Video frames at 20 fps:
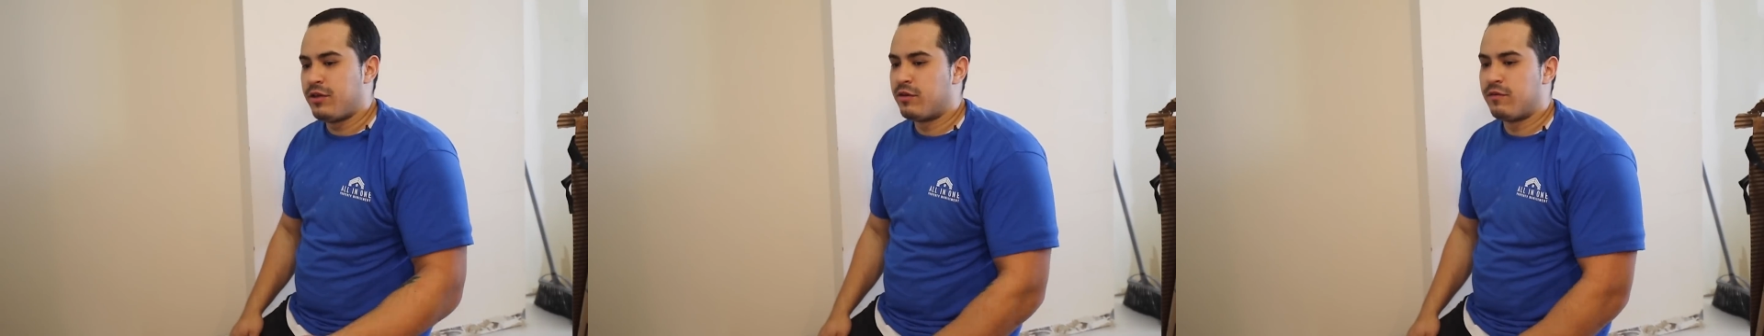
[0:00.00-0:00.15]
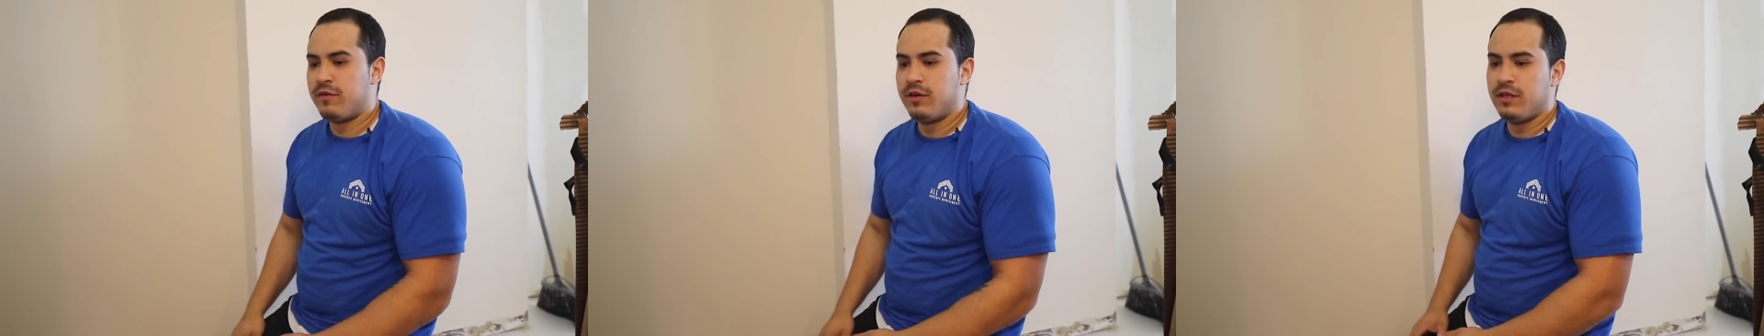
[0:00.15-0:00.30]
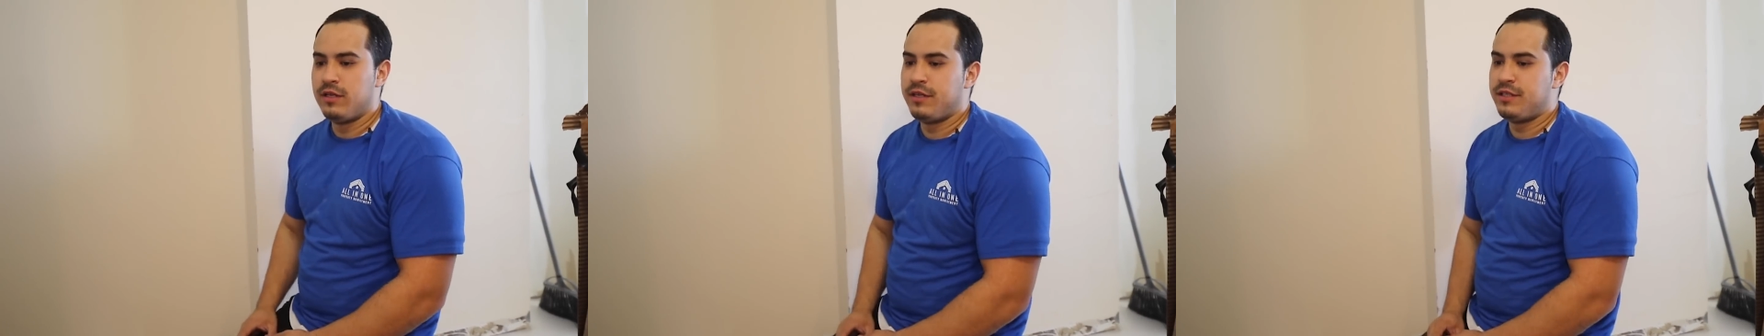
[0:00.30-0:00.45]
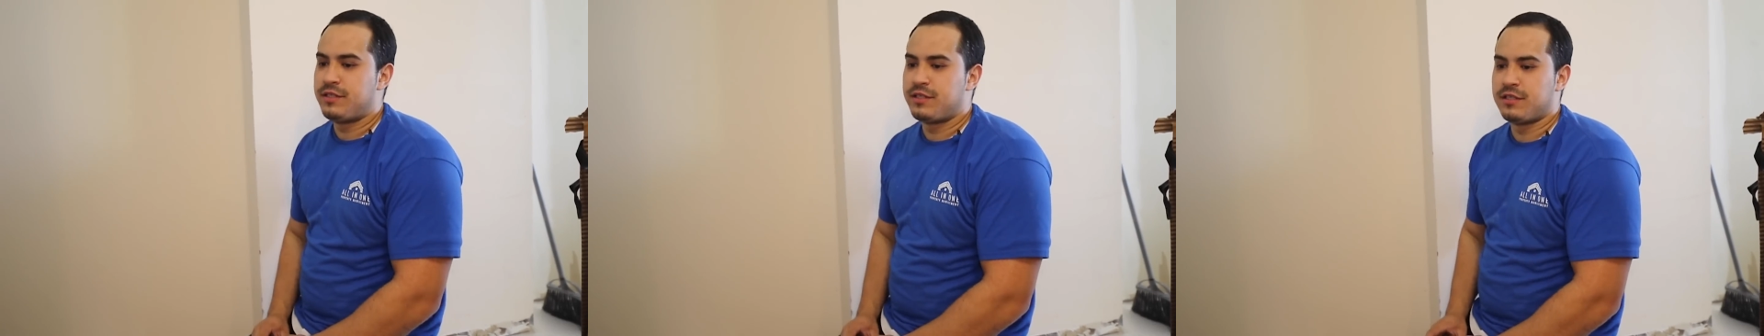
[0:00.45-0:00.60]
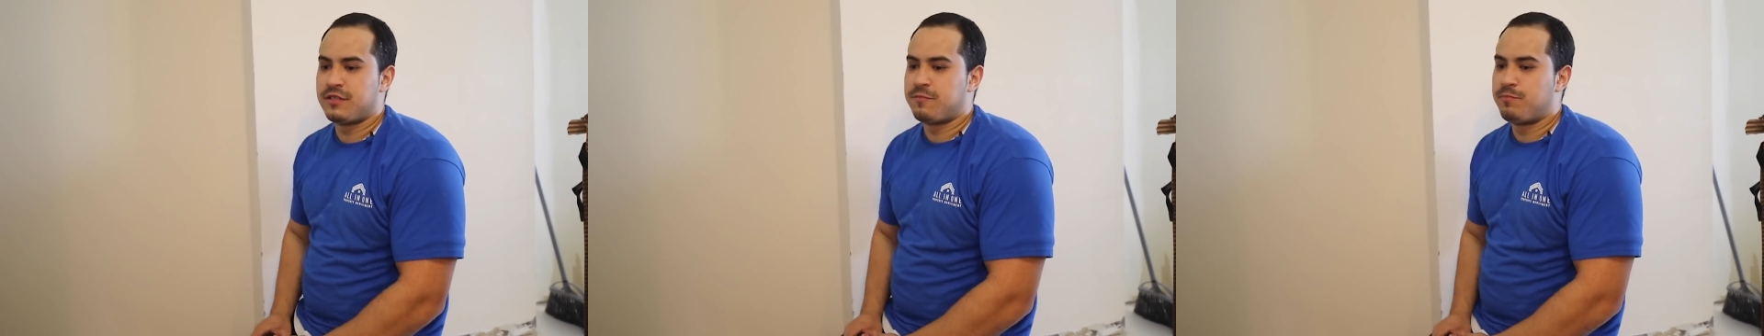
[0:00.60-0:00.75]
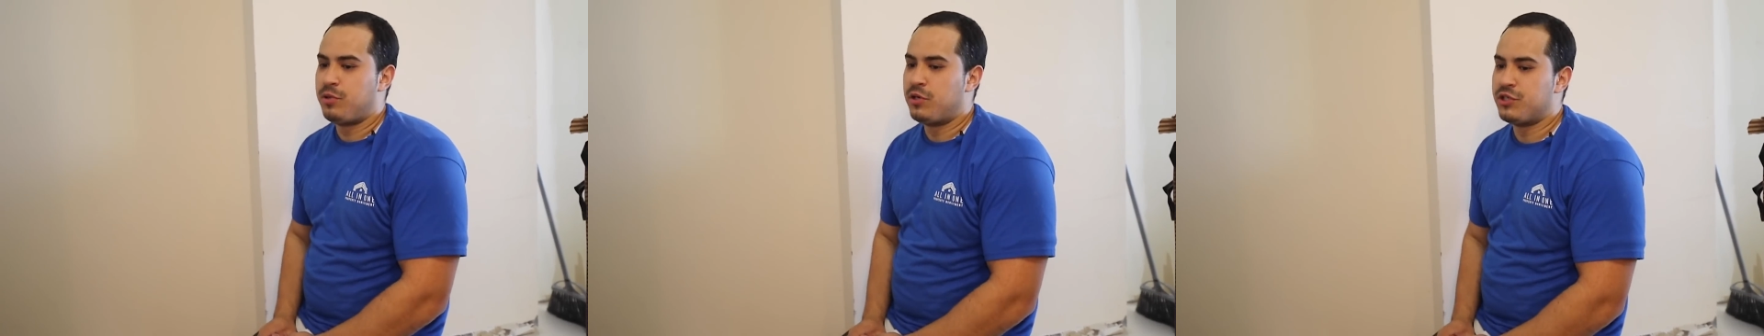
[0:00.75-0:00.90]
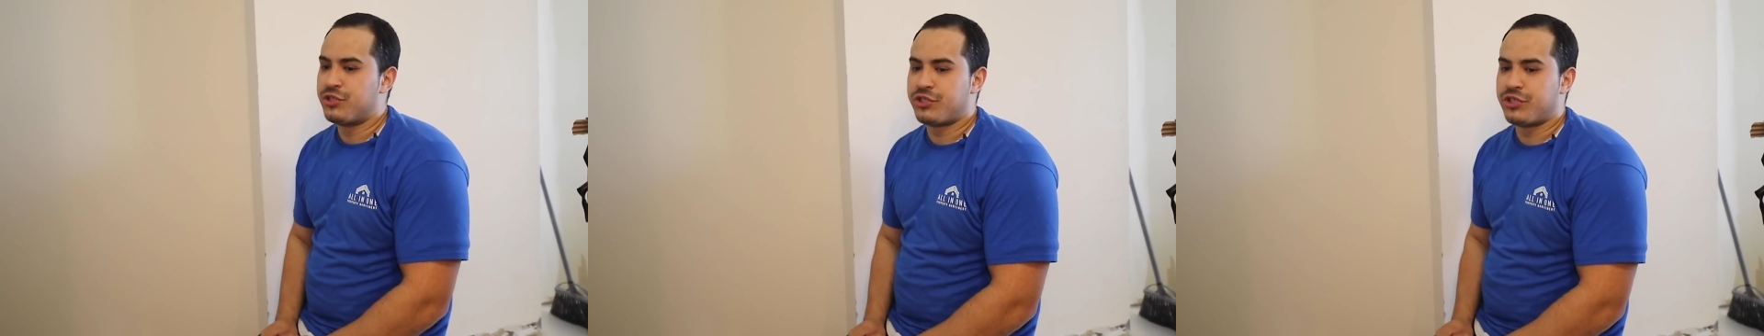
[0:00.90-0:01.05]
you're really
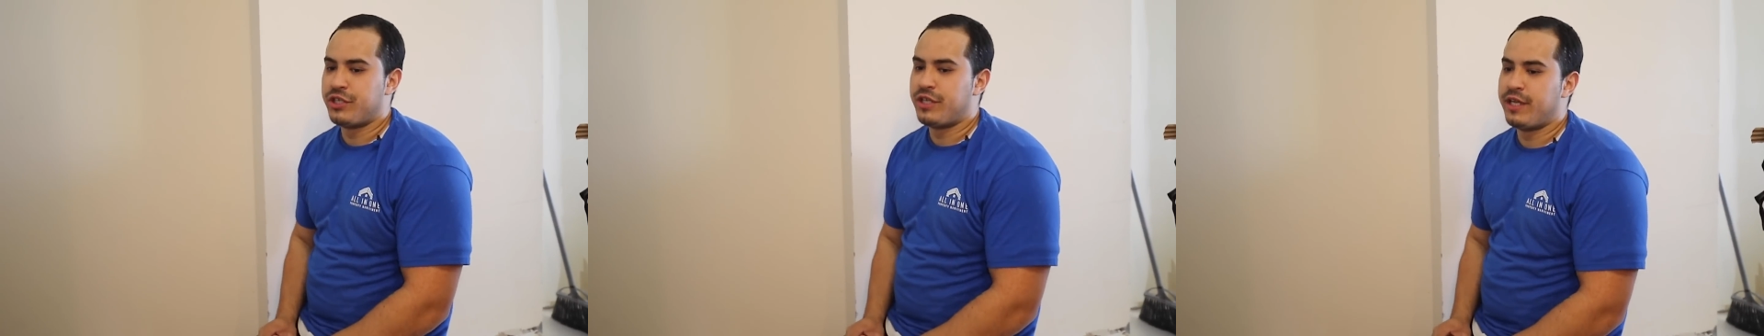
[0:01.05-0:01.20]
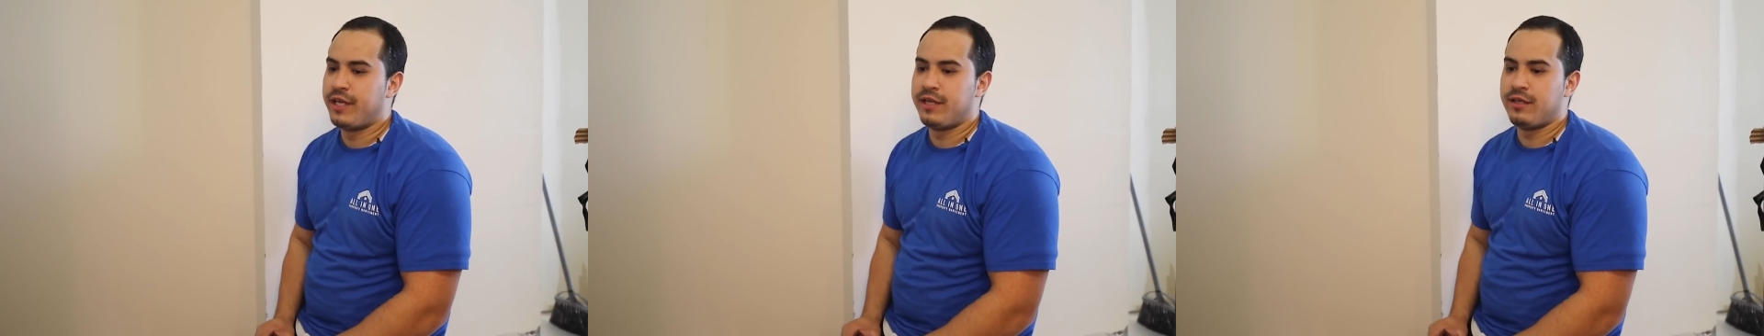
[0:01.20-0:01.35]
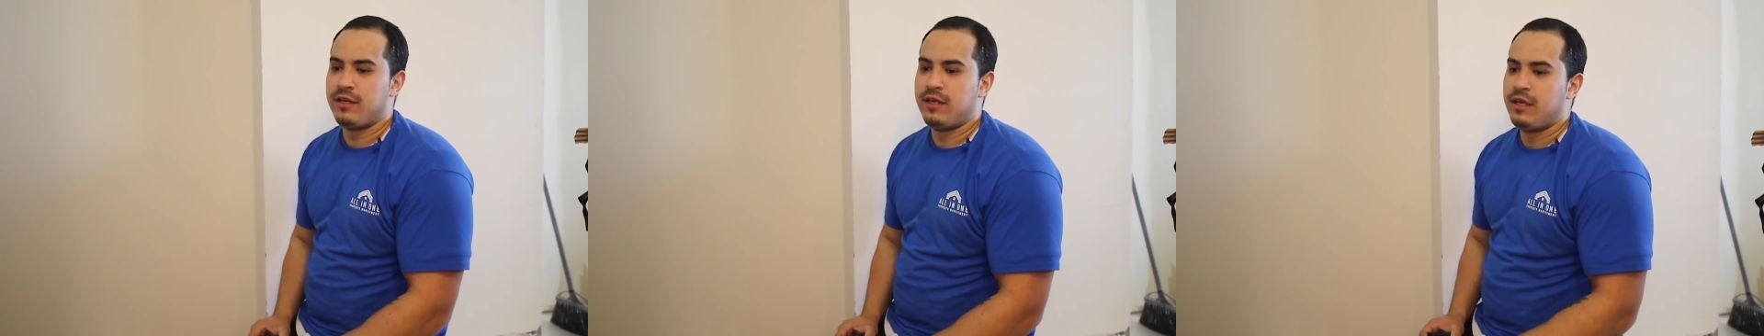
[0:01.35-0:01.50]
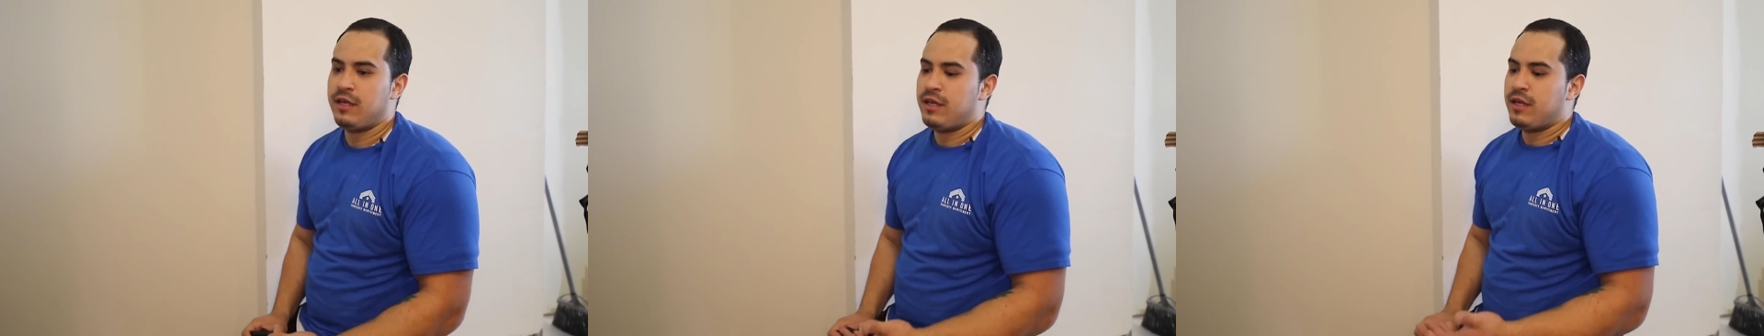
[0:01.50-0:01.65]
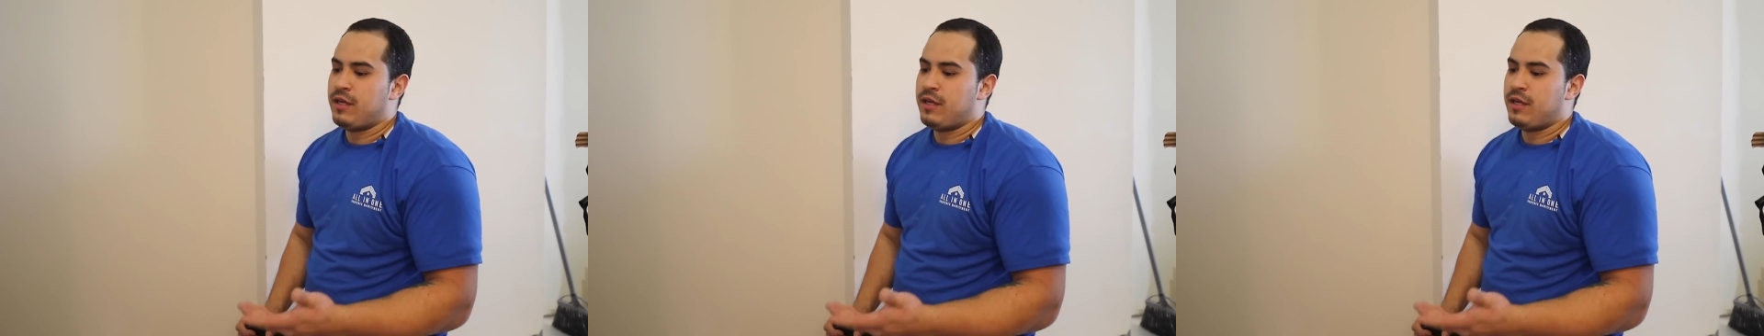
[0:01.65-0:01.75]
just pushing it